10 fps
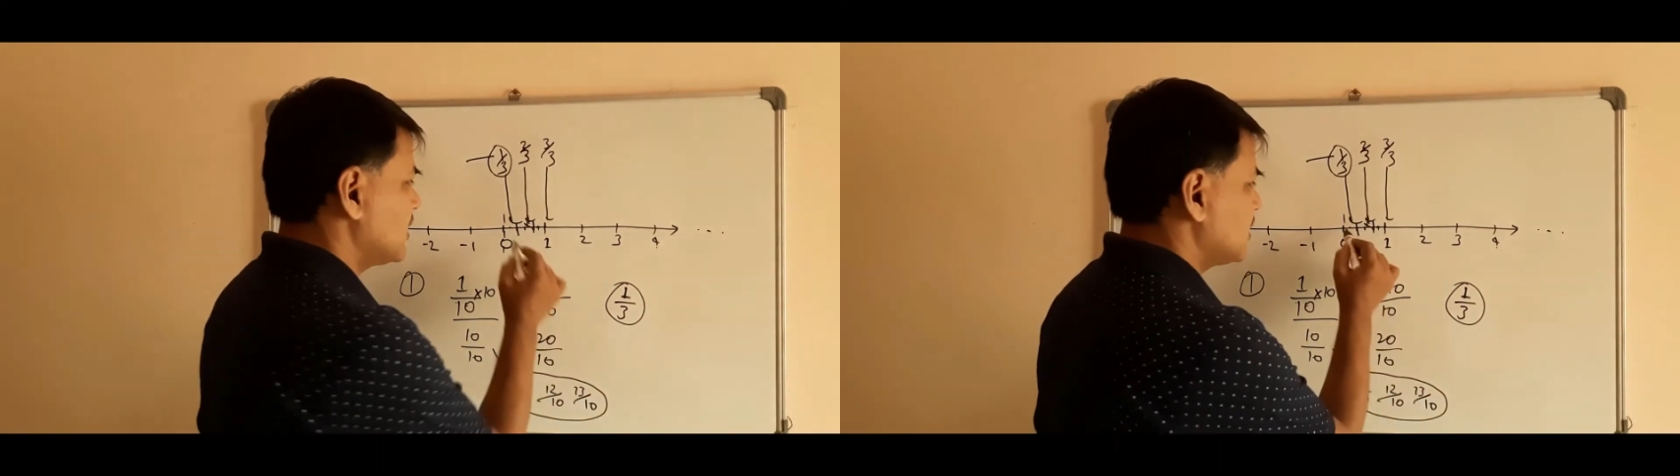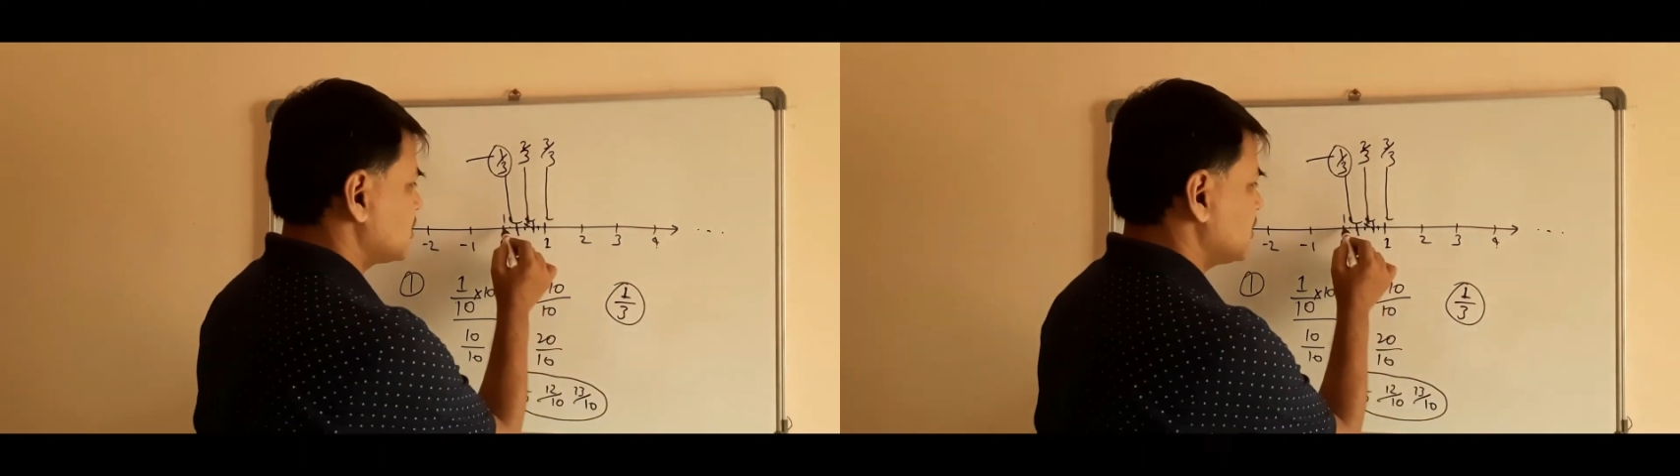
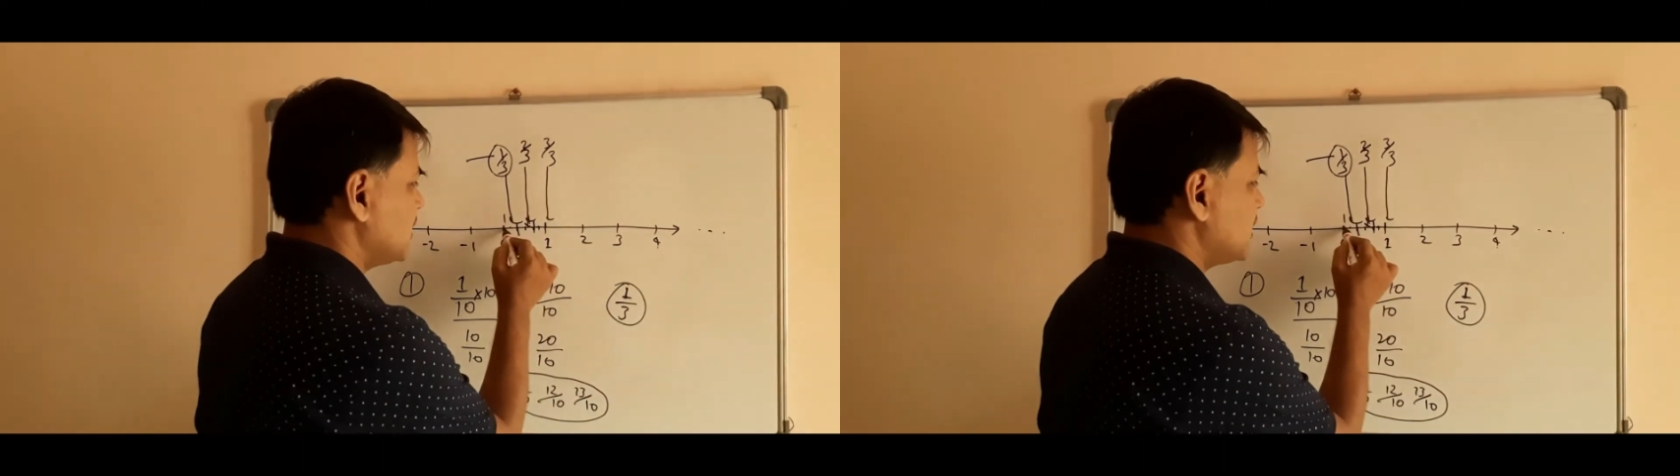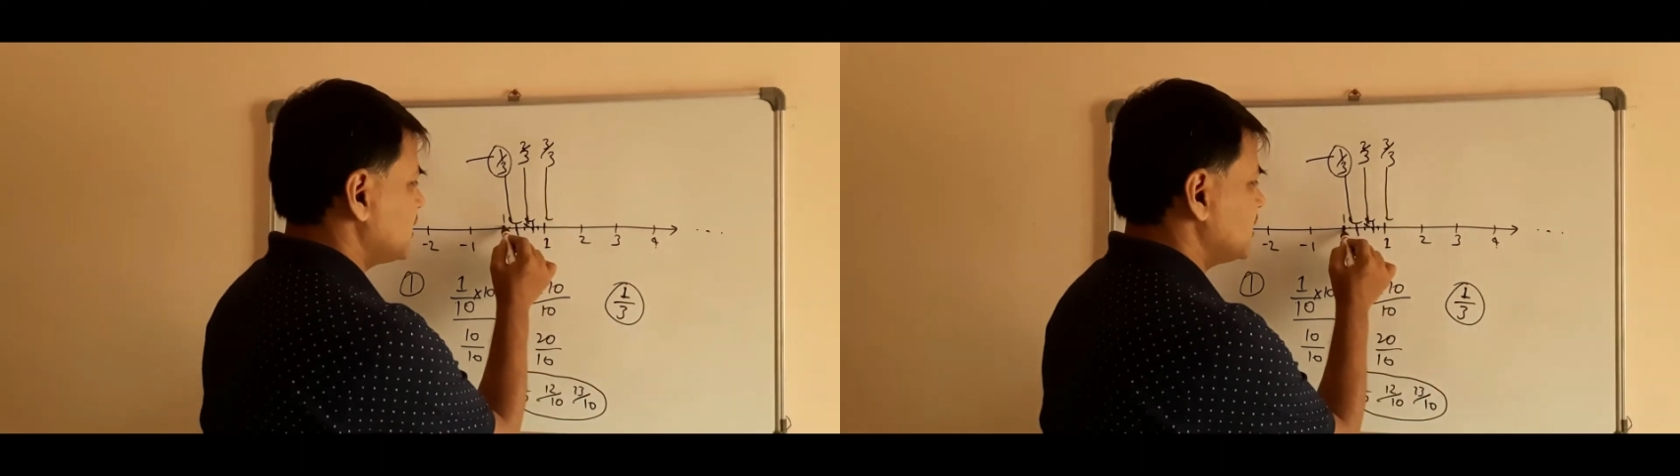So
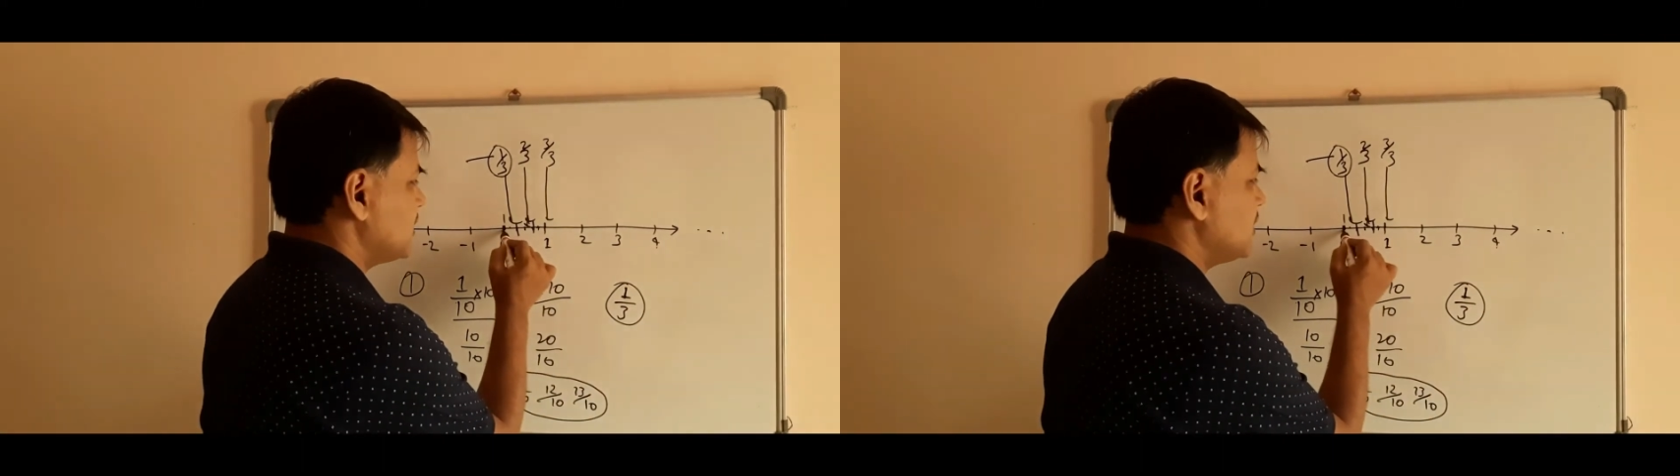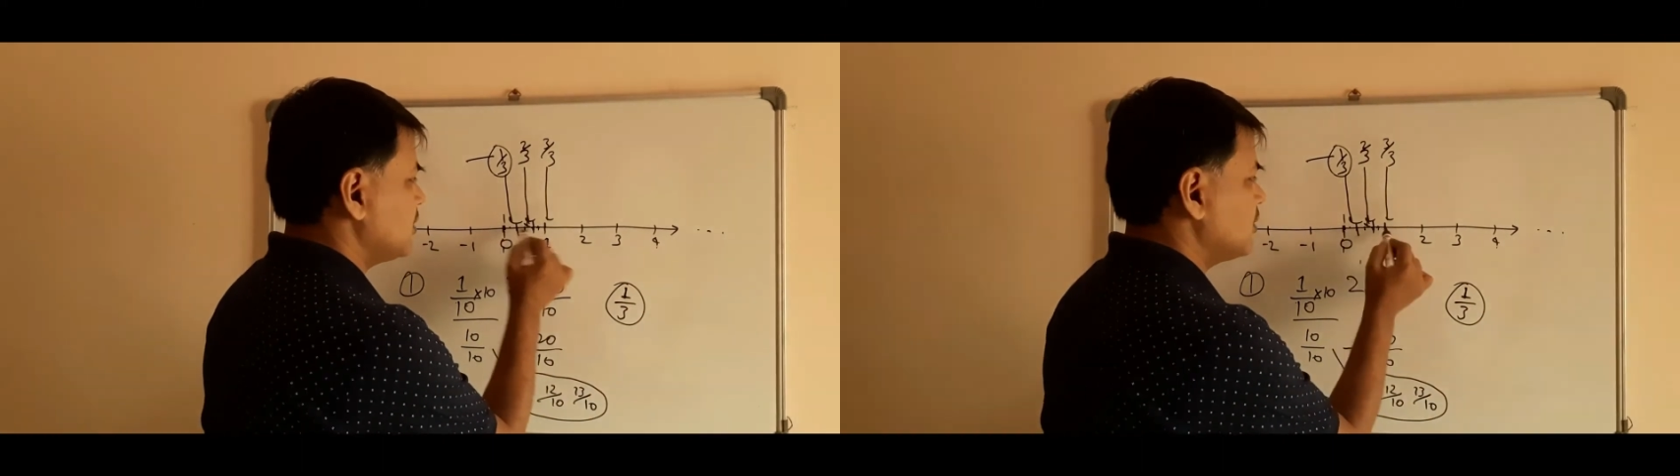here it is
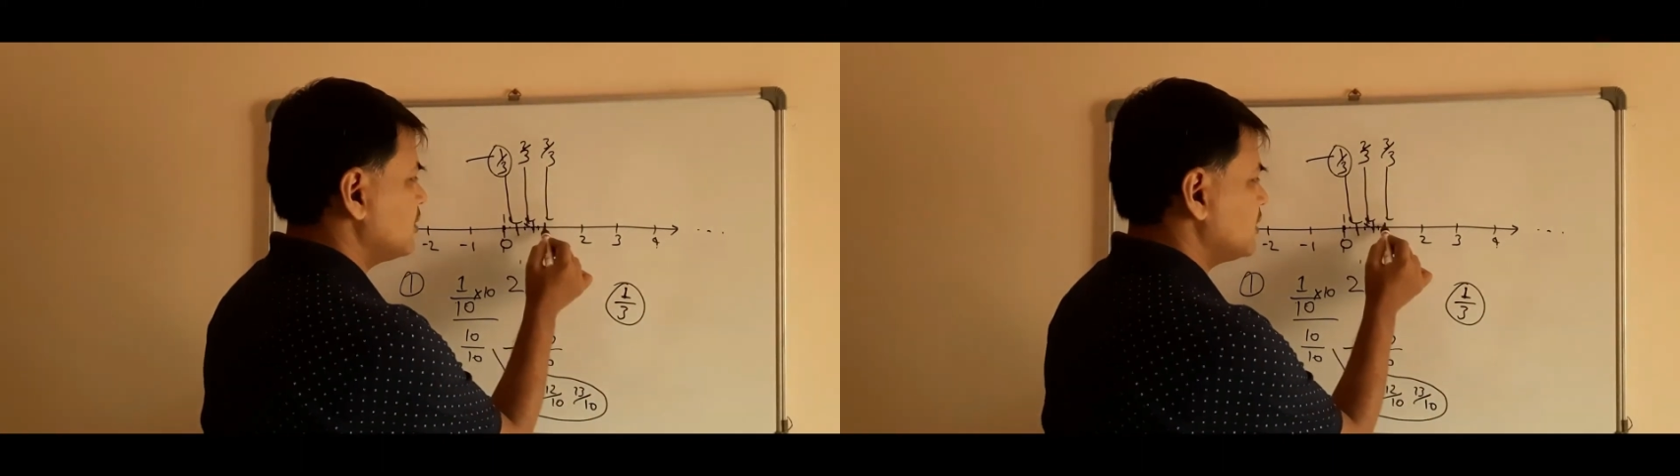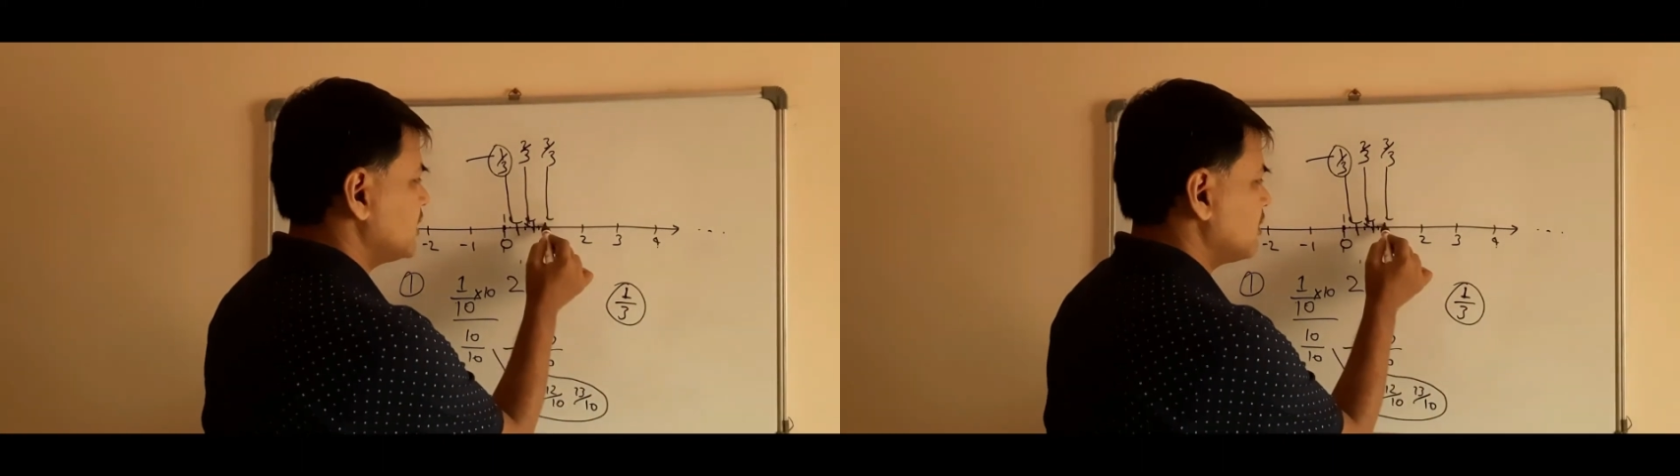
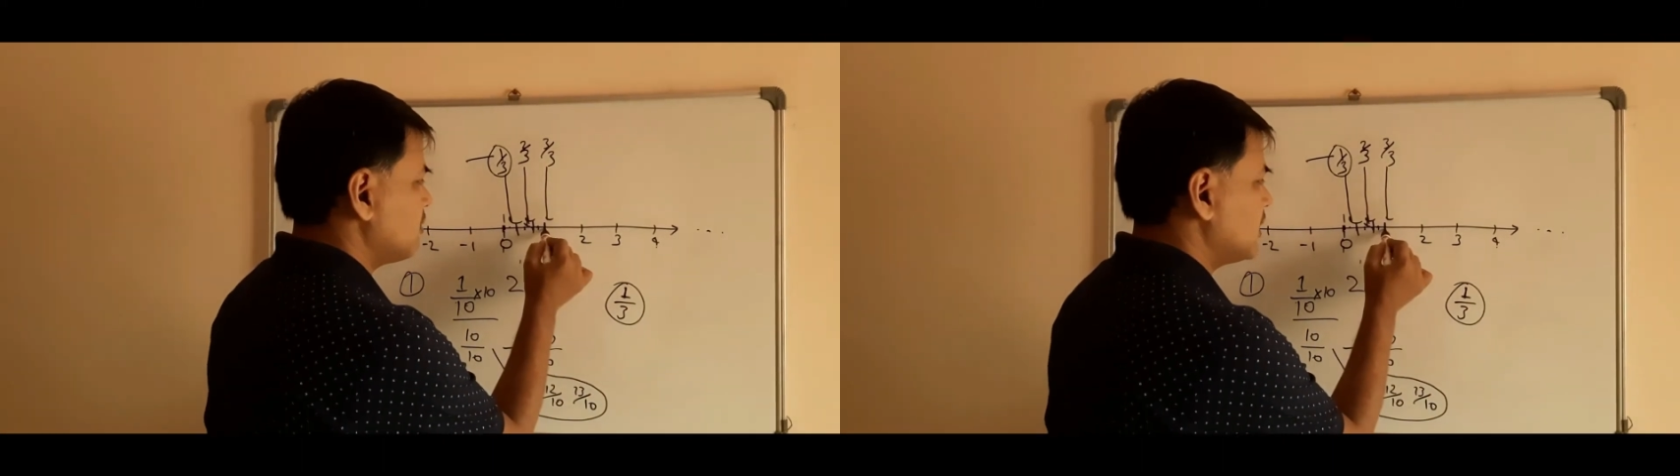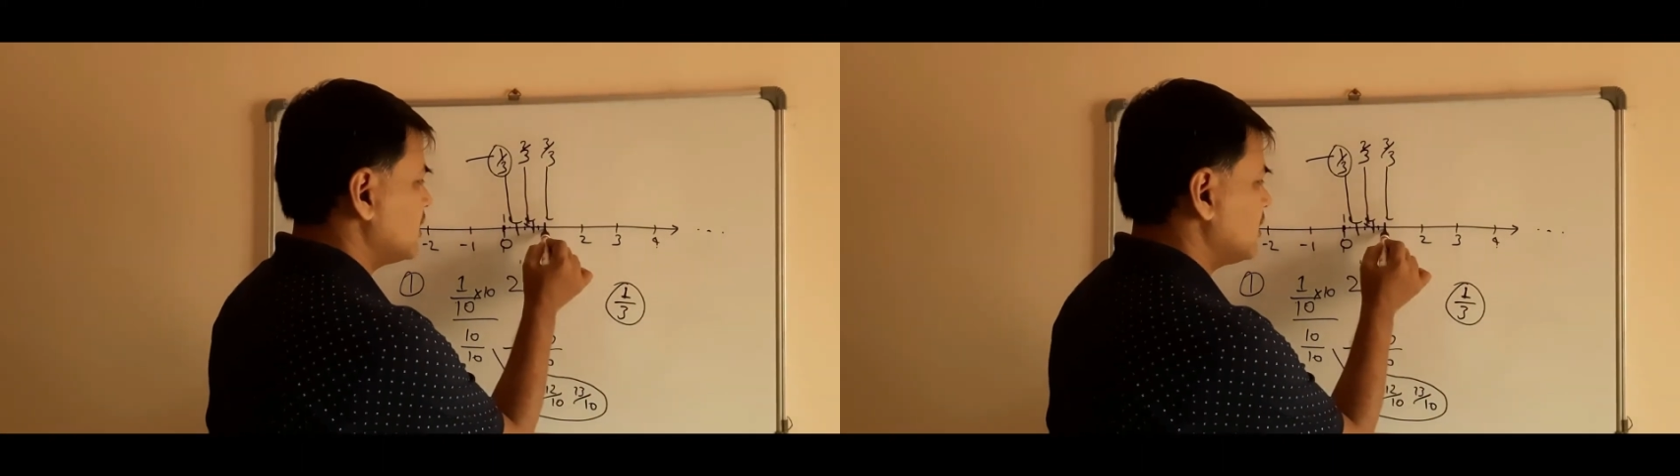0, here
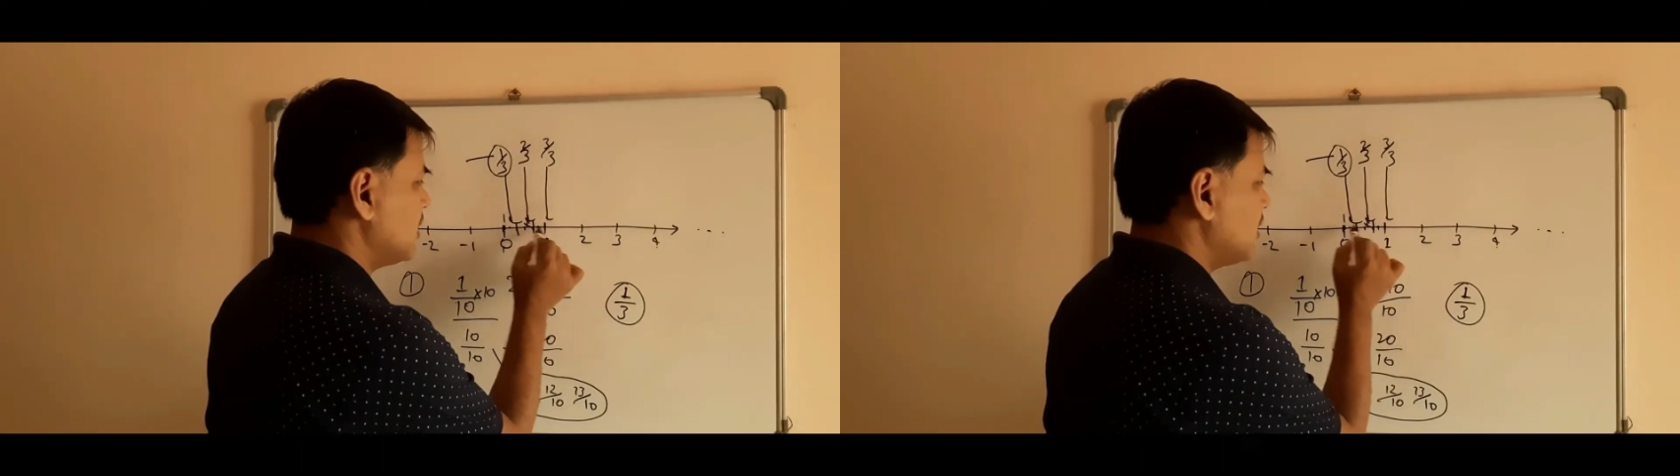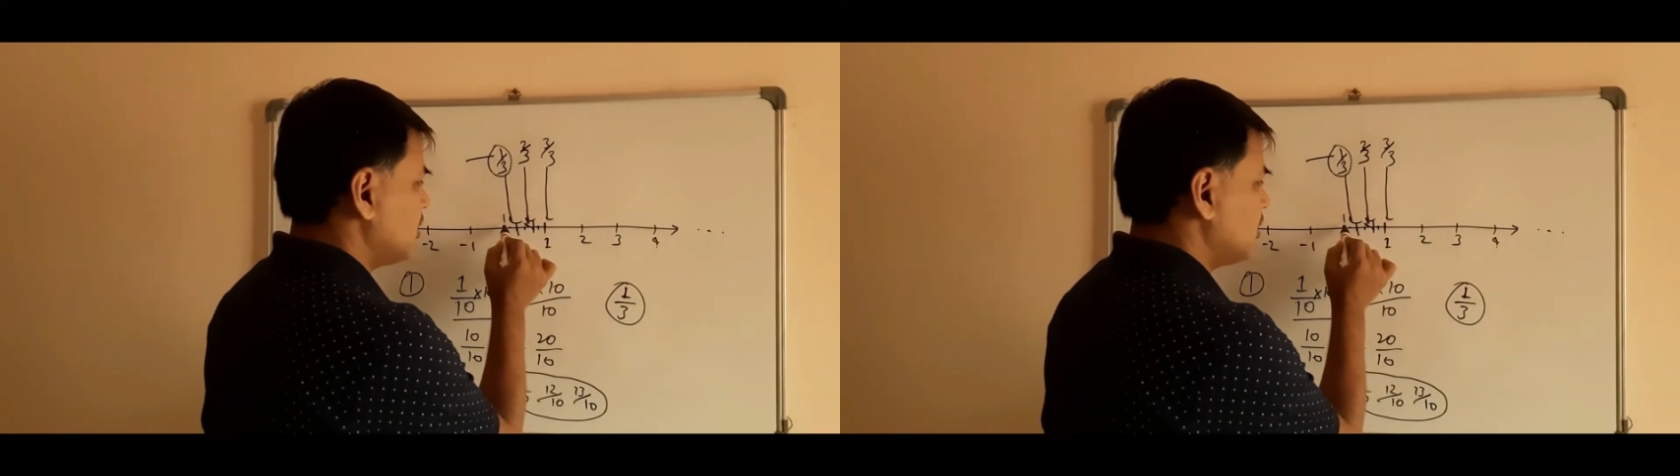1,